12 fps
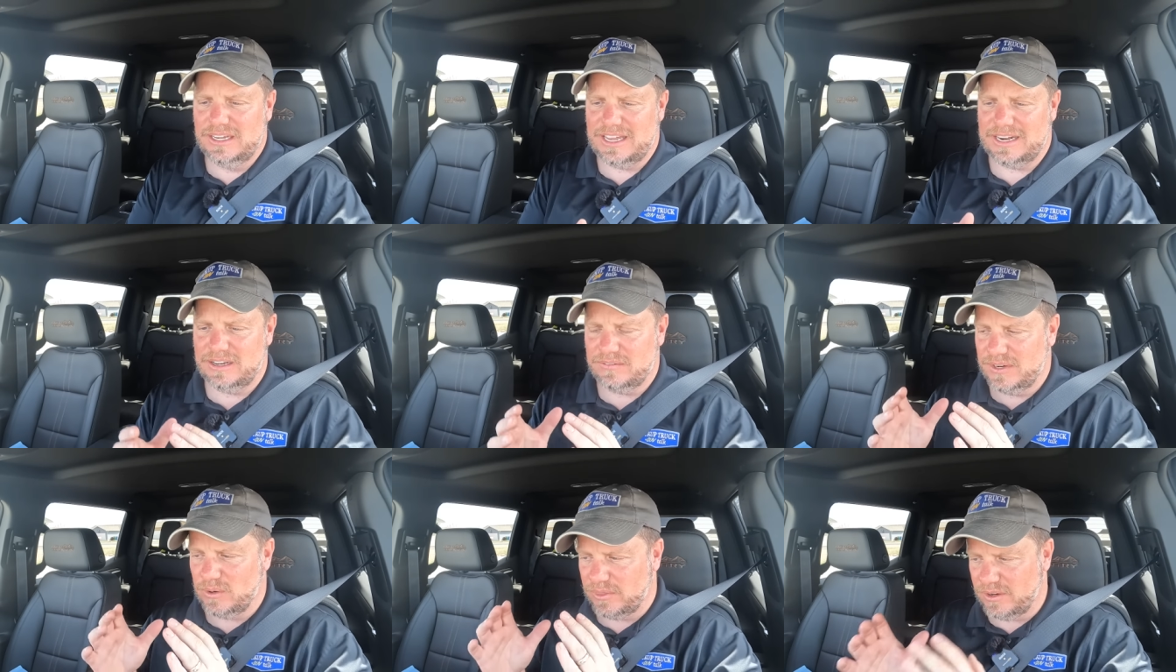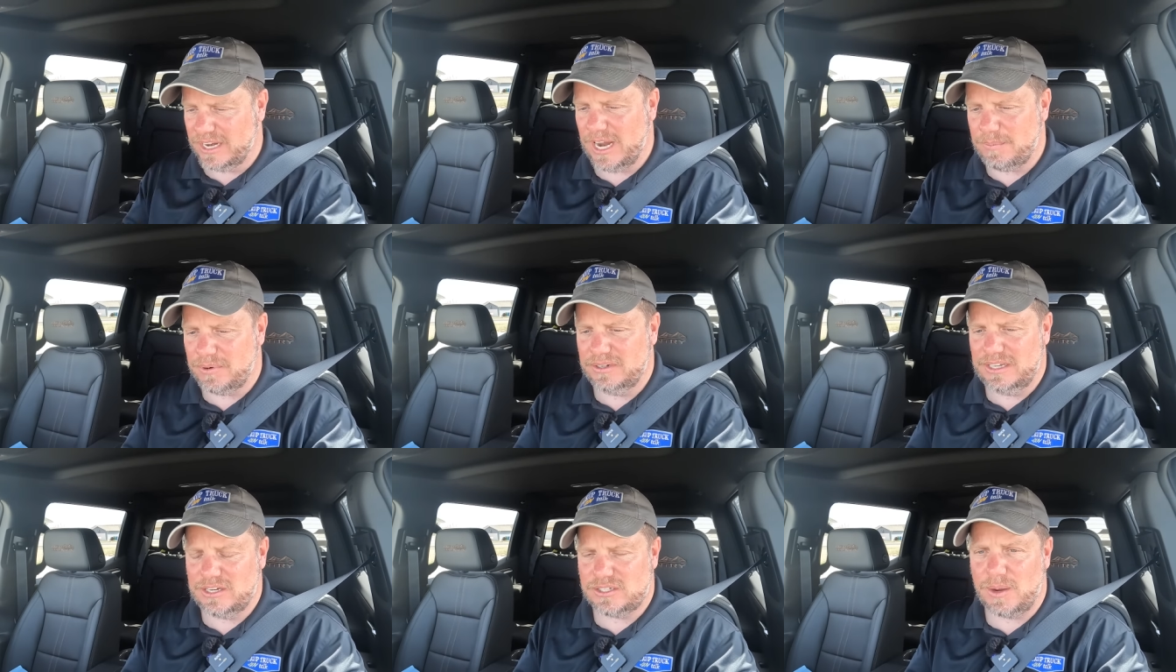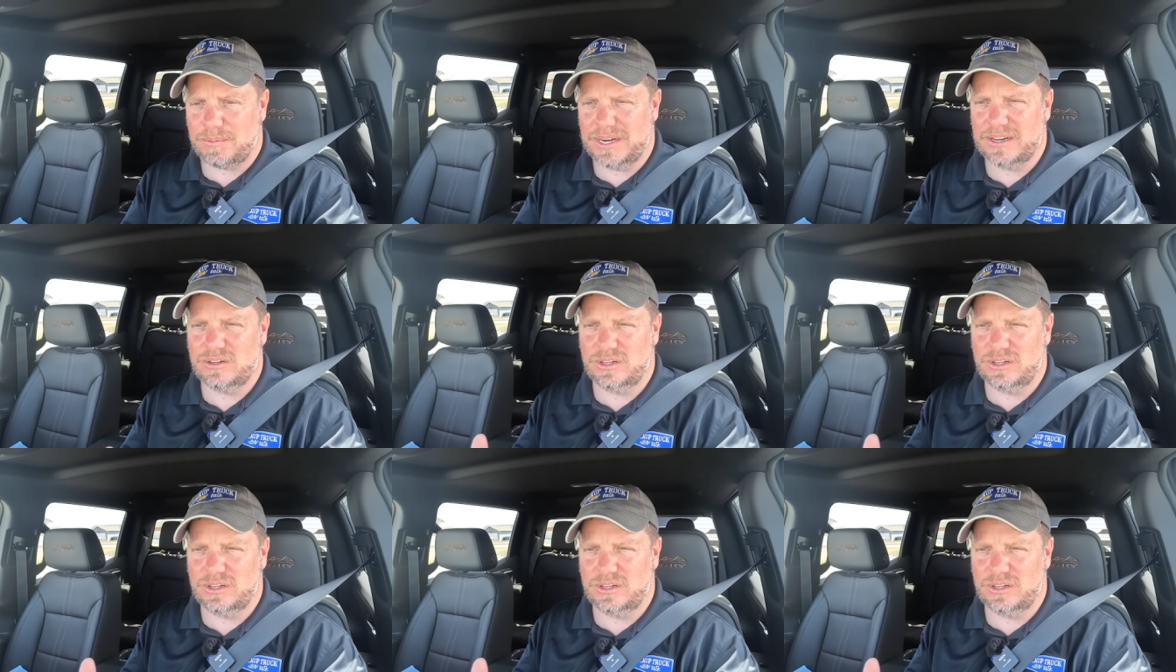And I did a video with their camper and they just upgraded